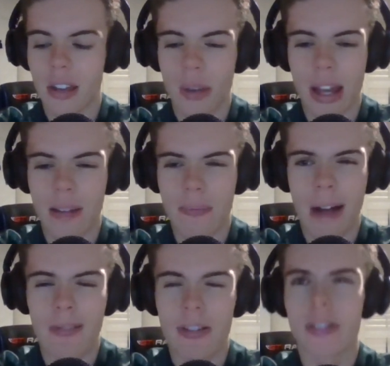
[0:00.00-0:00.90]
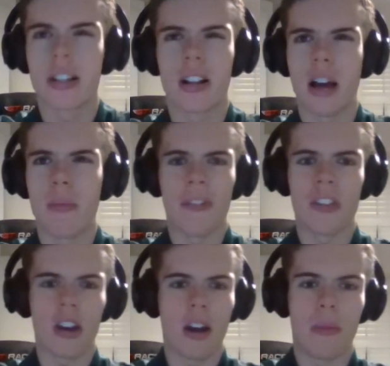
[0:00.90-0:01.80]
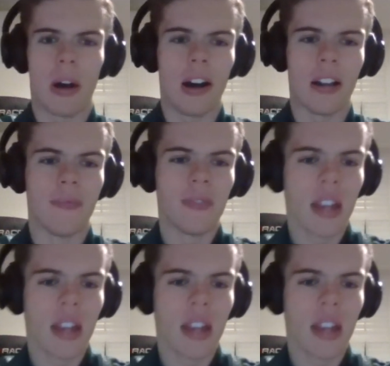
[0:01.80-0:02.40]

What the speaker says: that we had a mountain to climb after going behind.